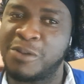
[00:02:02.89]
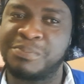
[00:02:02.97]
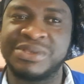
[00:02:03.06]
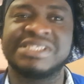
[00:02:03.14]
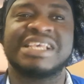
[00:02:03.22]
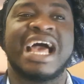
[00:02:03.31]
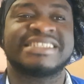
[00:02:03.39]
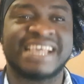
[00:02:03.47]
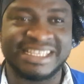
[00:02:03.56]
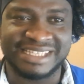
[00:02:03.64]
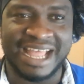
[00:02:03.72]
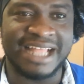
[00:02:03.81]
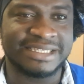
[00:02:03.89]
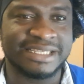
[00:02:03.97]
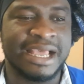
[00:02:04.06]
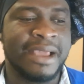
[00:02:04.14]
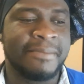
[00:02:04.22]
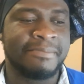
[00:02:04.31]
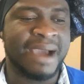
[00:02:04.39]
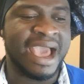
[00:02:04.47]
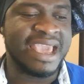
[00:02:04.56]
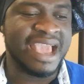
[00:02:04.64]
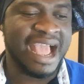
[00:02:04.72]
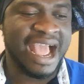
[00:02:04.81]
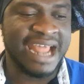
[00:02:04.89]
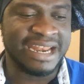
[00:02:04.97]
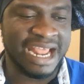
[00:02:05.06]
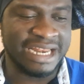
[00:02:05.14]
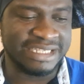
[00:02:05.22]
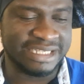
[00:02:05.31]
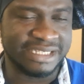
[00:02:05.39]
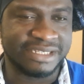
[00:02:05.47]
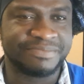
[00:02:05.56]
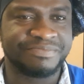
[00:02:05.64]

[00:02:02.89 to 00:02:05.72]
rejoice with me. At least one is down.